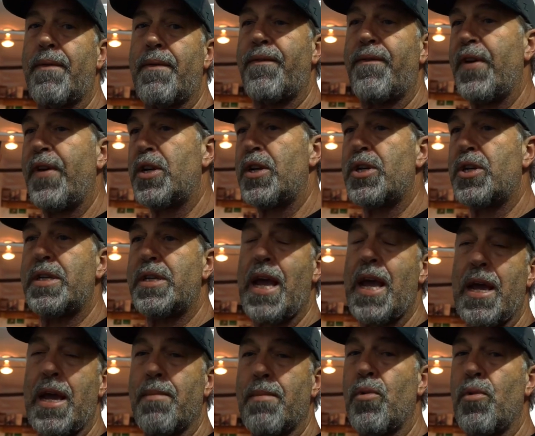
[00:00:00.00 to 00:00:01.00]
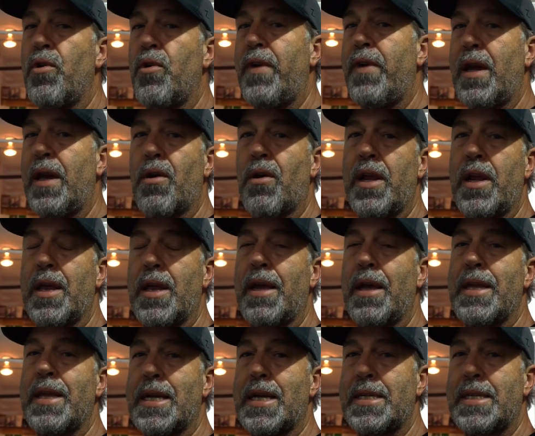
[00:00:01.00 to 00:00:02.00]
fish tank moving or anything
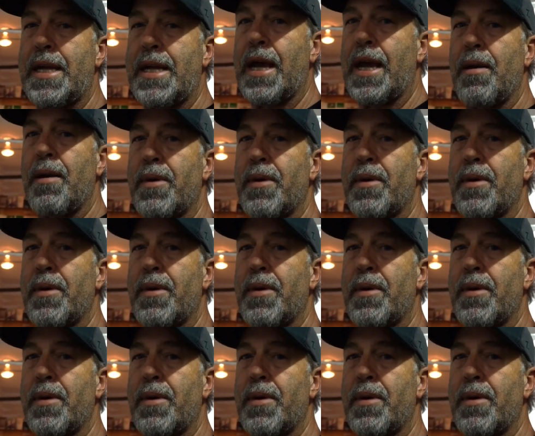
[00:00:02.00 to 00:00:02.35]
like that today,